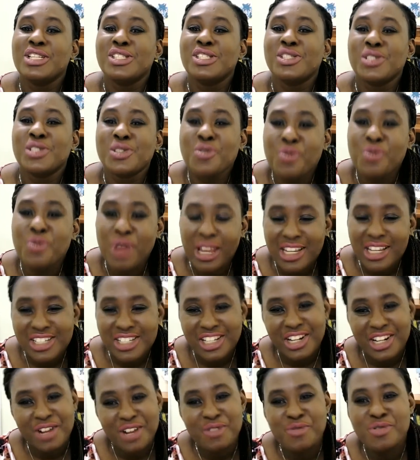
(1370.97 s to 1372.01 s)
direction
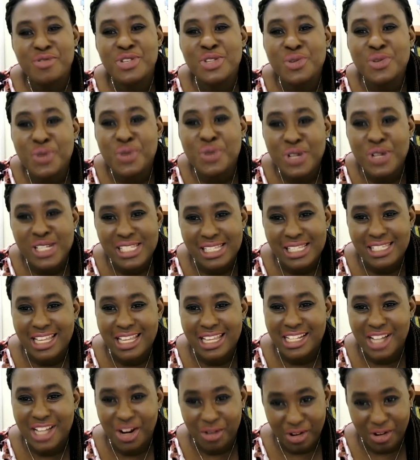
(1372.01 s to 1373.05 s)
and resources that
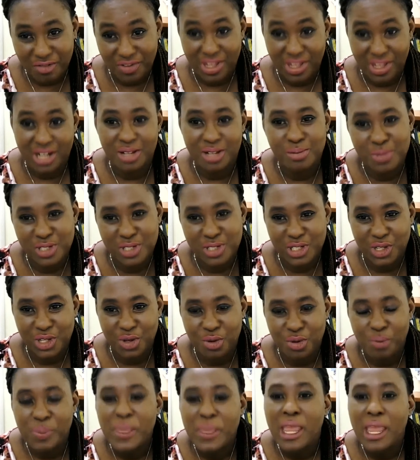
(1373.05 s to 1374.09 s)
are available to you
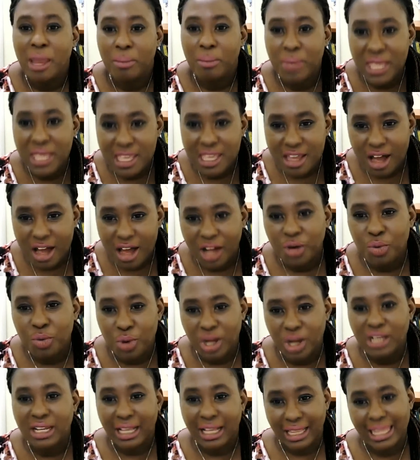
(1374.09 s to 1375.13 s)
beyond what
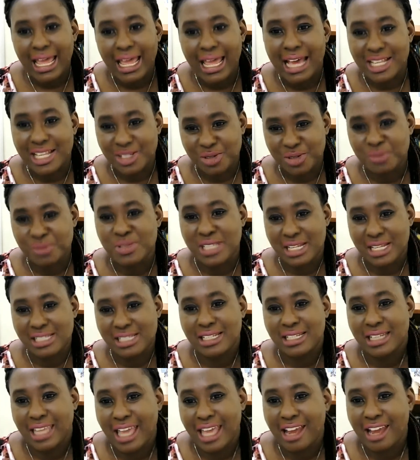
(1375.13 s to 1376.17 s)
the classroom
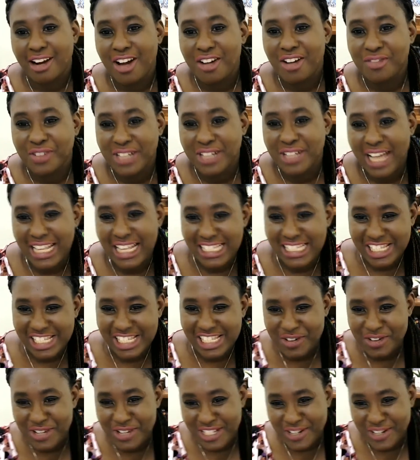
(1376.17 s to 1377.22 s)
setting can offer. I see
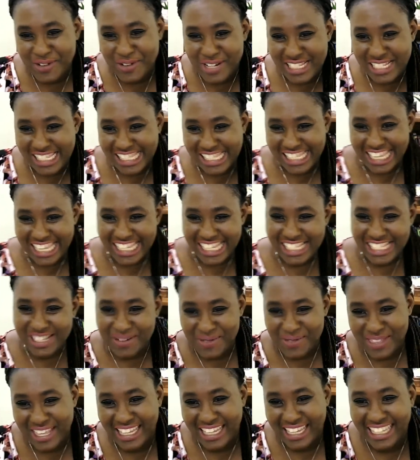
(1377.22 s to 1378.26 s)
Sarita wants to say
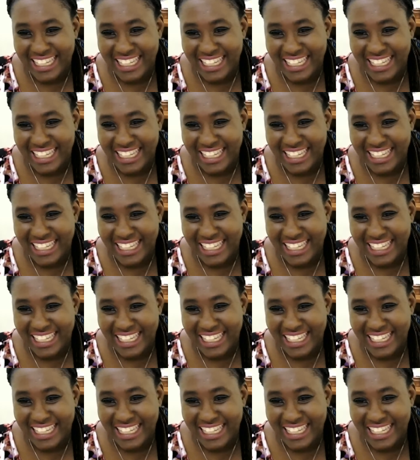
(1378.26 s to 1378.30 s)
something.